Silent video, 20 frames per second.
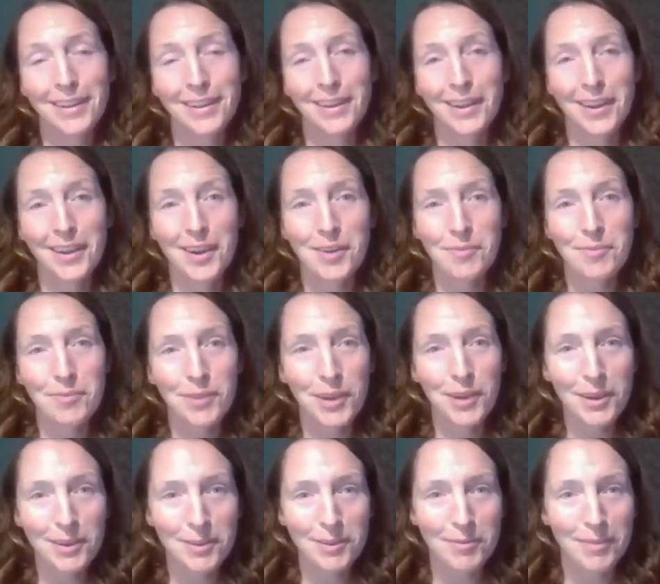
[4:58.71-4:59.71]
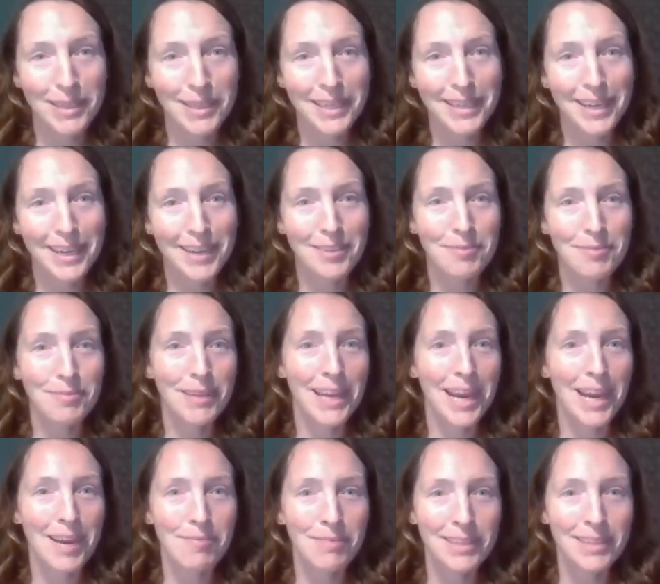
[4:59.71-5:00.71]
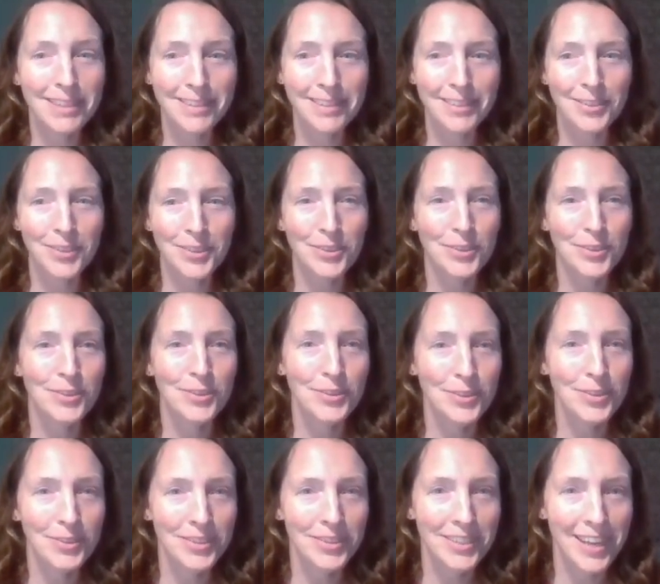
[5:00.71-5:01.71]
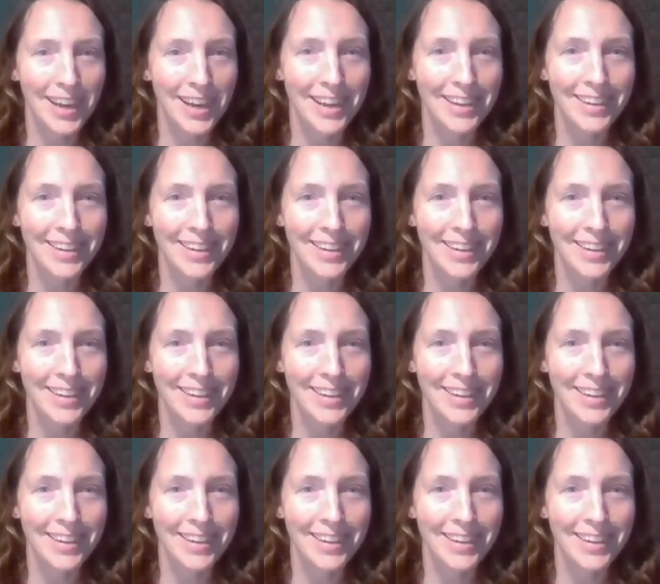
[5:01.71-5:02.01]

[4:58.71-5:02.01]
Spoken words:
come talk to me. I would be happy to chat.